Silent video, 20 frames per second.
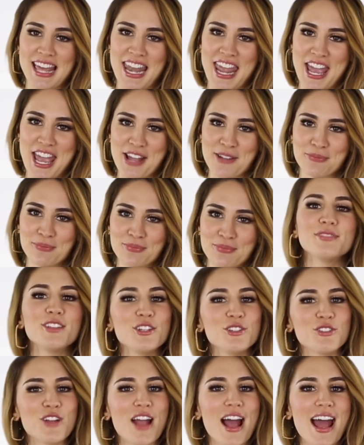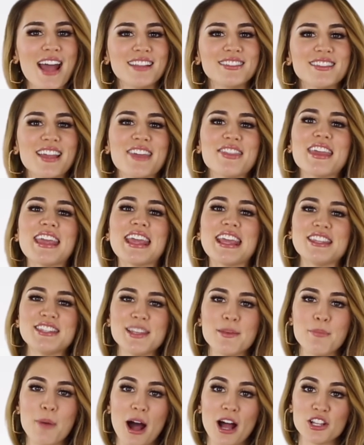setting. To dry, lay the
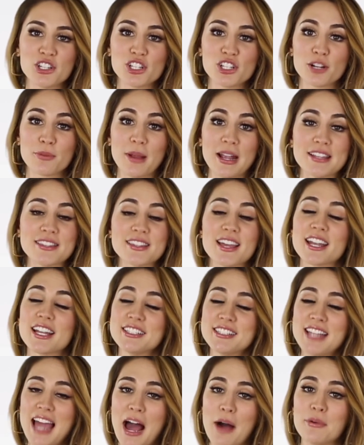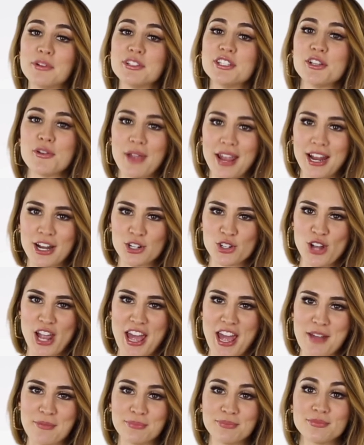Easy Posture brace on a towel to air
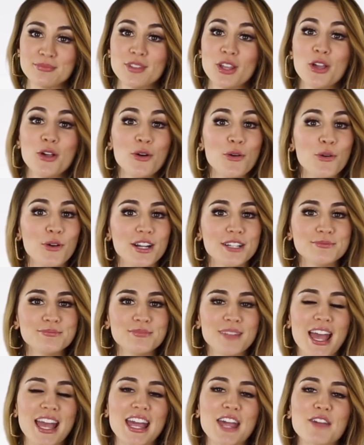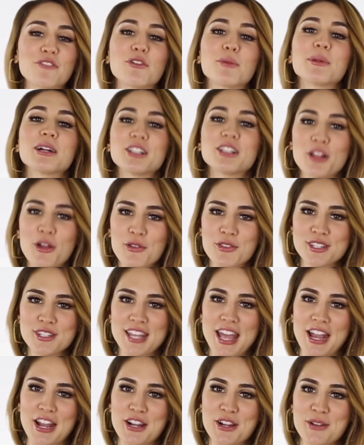dry, or hang it from a
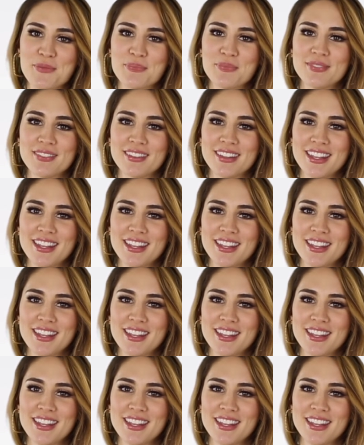clothes hanger.